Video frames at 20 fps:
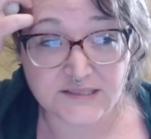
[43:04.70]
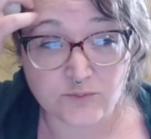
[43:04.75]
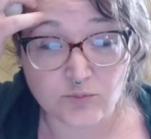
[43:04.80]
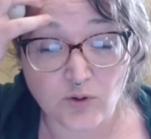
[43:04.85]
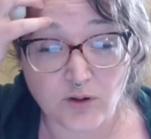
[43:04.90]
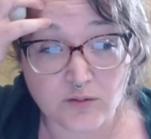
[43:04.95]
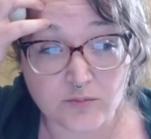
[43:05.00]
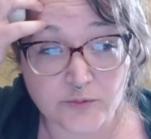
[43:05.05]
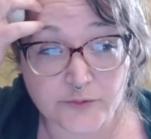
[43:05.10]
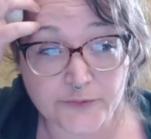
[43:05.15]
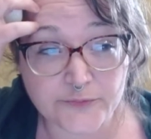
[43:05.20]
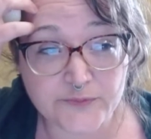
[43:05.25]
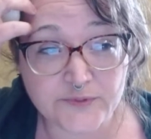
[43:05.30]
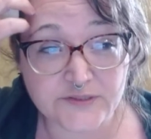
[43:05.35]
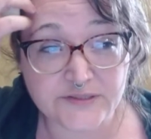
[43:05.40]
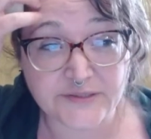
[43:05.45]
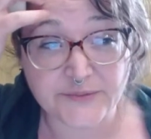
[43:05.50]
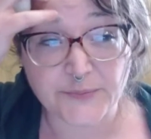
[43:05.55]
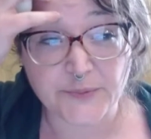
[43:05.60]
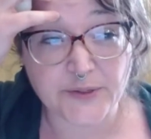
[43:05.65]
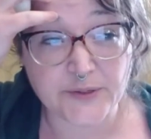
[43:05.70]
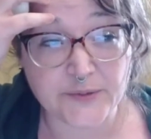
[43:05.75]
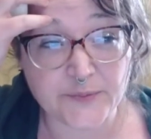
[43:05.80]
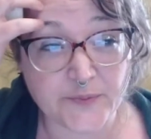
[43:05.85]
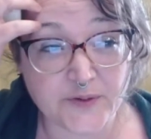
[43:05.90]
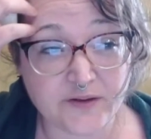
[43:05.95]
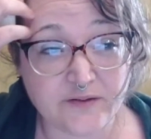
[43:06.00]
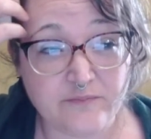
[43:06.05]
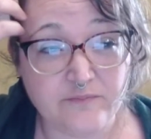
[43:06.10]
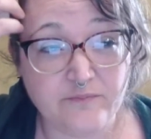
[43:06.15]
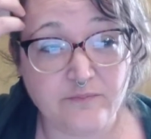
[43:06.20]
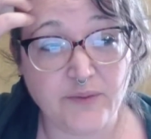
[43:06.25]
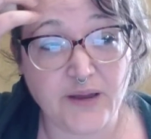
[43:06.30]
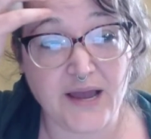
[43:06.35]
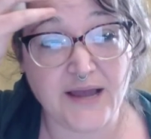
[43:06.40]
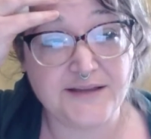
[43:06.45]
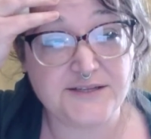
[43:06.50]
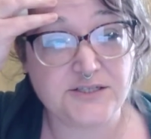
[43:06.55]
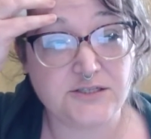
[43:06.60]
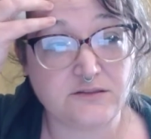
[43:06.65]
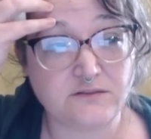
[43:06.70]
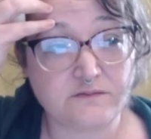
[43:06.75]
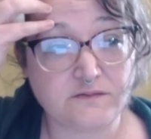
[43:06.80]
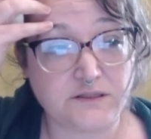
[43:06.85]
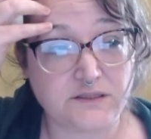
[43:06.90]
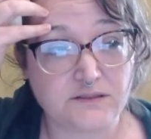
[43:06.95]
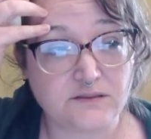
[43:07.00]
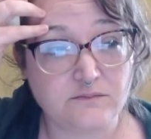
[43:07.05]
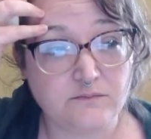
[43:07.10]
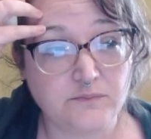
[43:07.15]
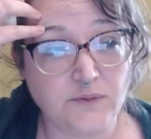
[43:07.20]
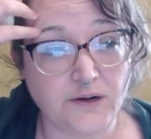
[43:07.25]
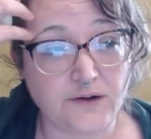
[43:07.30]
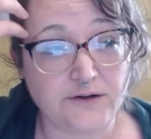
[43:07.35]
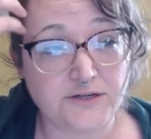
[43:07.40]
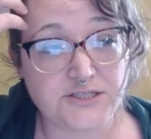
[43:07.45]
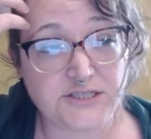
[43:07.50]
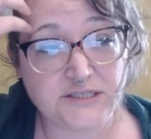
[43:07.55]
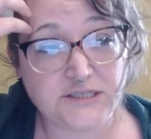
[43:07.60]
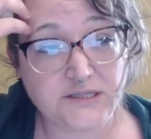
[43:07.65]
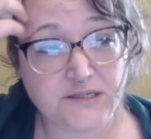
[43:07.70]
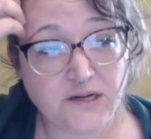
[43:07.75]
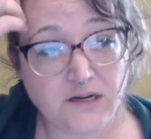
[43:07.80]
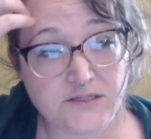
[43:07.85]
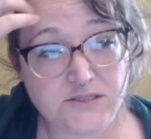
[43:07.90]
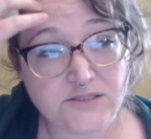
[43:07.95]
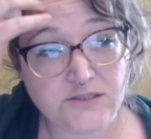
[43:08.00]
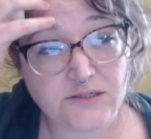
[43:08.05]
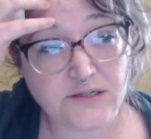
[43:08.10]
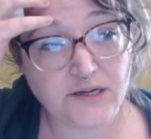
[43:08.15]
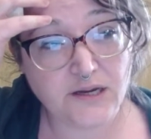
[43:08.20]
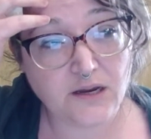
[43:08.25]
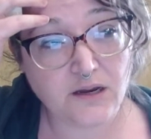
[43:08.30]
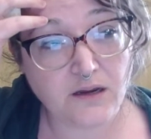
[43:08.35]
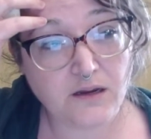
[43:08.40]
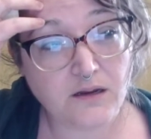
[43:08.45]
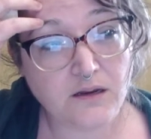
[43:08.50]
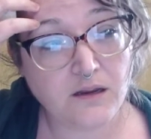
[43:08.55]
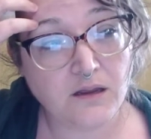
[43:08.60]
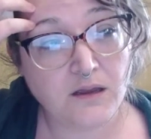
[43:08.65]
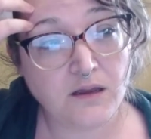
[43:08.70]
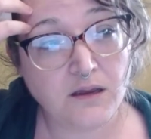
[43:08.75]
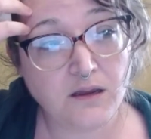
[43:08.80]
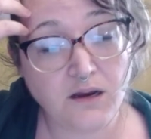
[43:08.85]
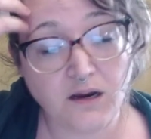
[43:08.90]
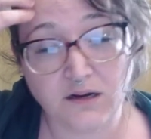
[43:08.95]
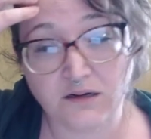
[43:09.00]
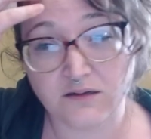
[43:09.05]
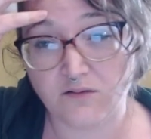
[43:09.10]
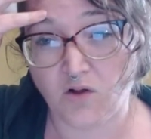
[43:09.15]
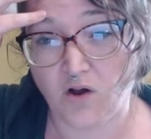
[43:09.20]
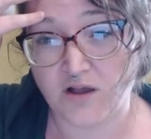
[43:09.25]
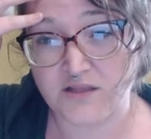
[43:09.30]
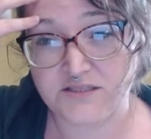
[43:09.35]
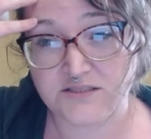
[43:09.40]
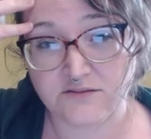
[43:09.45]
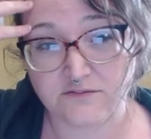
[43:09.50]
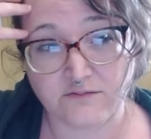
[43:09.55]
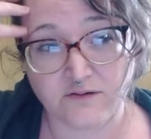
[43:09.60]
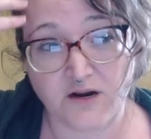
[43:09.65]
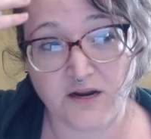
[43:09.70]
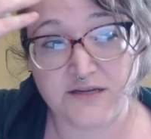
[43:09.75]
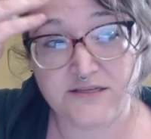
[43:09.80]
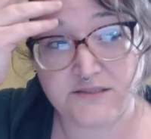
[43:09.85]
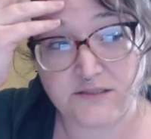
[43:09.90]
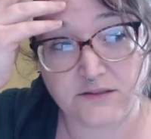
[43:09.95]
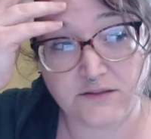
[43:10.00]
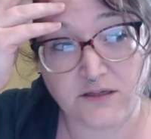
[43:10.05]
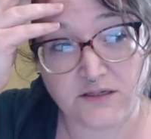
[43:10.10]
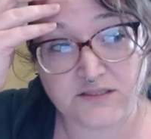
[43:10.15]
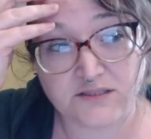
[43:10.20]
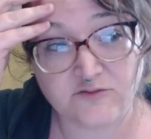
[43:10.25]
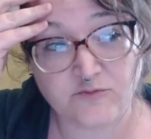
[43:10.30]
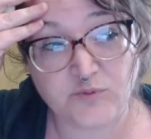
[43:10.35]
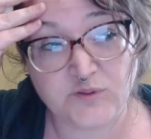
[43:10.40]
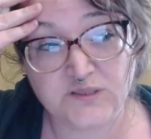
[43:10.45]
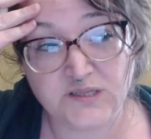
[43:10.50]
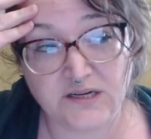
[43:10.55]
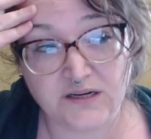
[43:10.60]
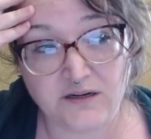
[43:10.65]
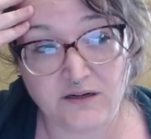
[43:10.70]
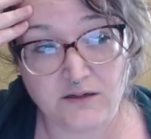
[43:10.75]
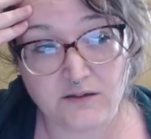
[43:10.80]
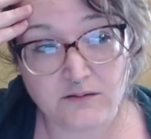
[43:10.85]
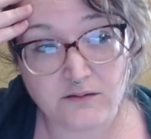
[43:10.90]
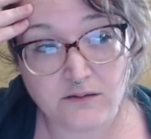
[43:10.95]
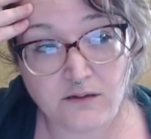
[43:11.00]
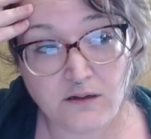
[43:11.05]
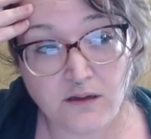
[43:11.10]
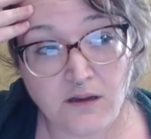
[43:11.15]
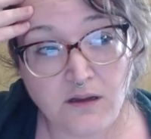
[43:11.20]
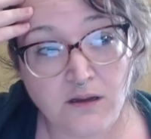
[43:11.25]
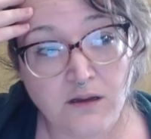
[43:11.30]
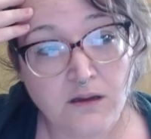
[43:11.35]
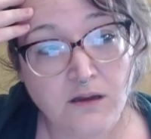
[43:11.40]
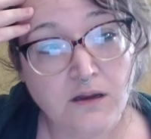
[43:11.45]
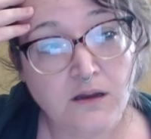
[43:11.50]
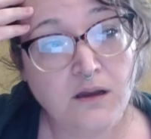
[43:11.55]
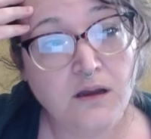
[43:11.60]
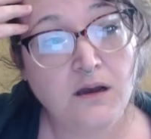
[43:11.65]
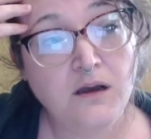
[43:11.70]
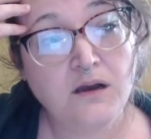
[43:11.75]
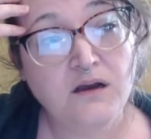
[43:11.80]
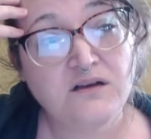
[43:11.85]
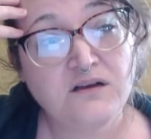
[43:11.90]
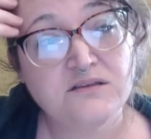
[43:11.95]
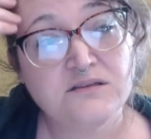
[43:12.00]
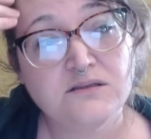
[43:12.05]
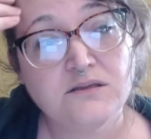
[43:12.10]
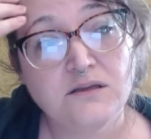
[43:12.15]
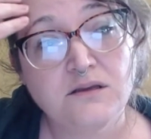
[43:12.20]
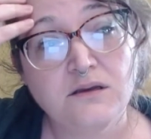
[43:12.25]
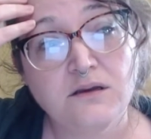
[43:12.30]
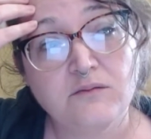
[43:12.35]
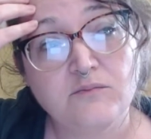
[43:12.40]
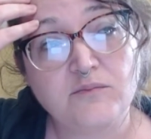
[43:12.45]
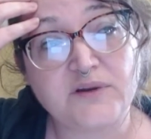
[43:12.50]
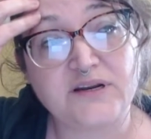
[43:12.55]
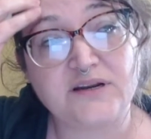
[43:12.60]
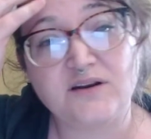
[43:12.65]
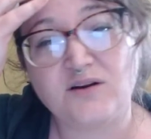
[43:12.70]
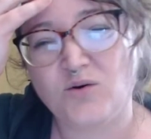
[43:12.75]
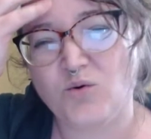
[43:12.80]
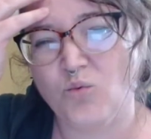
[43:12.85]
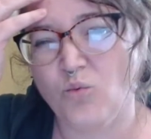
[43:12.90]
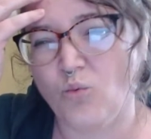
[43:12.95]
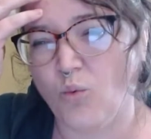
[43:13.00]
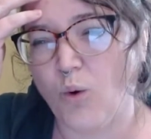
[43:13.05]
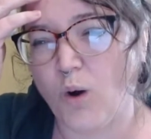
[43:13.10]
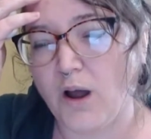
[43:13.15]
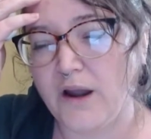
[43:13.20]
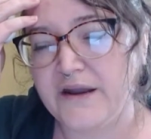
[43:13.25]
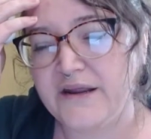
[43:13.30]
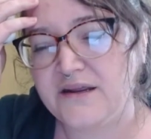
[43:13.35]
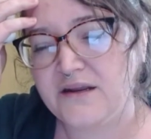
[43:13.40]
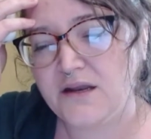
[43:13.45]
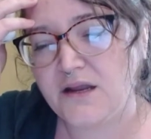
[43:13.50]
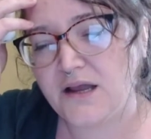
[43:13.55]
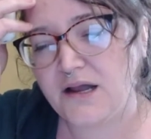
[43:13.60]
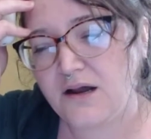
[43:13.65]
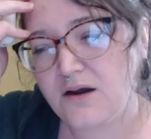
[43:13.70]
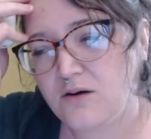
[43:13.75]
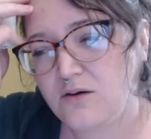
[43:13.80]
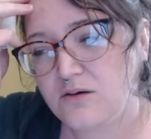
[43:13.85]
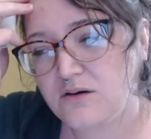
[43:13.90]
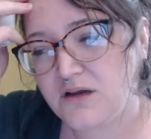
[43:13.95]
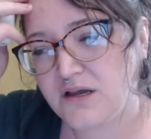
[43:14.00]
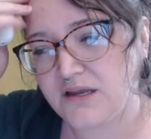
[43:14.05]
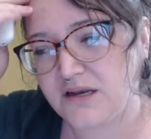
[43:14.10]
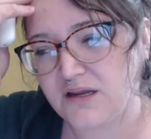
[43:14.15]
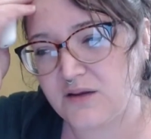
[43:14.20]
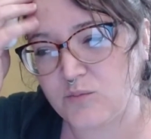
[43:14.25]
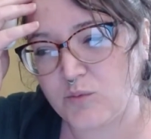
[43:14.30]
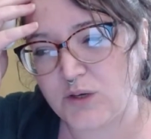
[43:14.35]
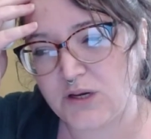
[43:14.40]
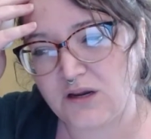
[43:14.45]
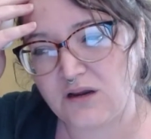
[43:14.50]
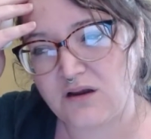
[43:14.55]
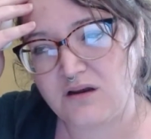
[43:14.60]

problem, is I made a big batch of like butter chicken yesterday and lots of rice and lots of potato. But I don't want it now. And I'm like,